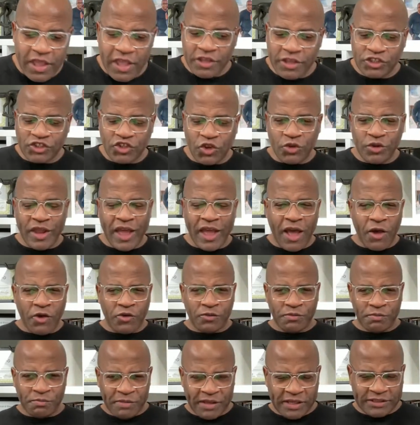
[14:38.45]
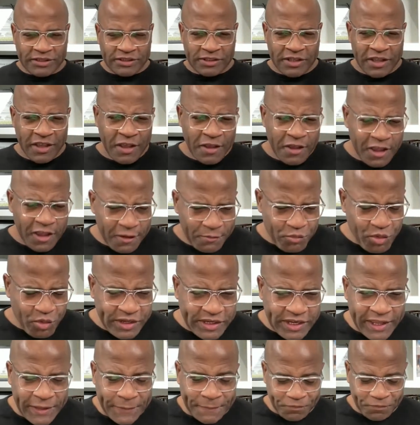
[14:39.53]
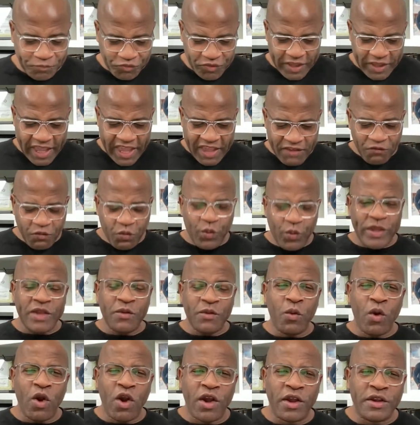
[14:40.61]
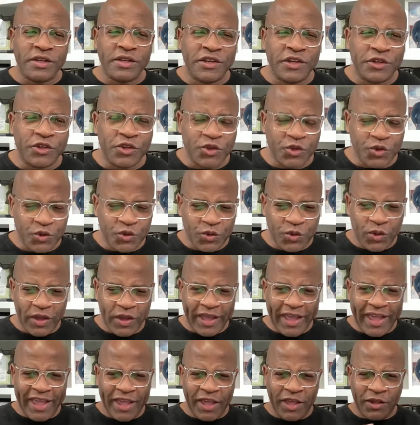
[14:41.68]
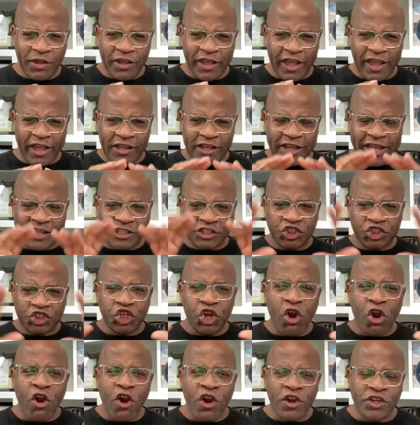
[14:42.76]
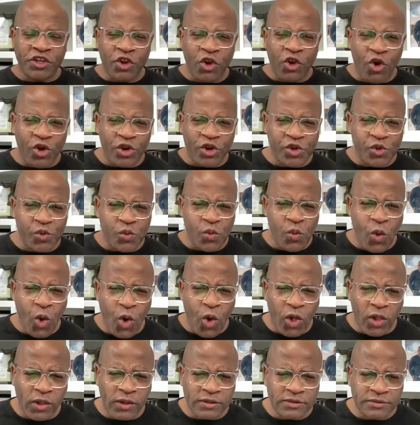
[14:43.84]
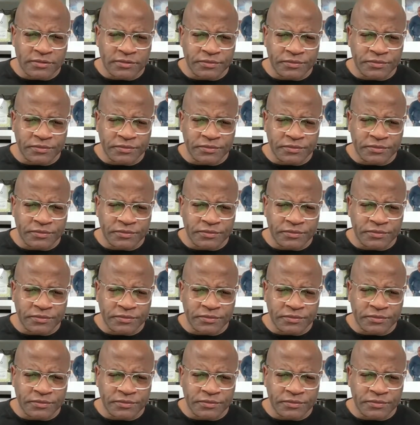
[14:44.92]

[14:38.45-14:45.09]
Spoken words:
So now, Miss Brittany, if we were to do a chart on the wall,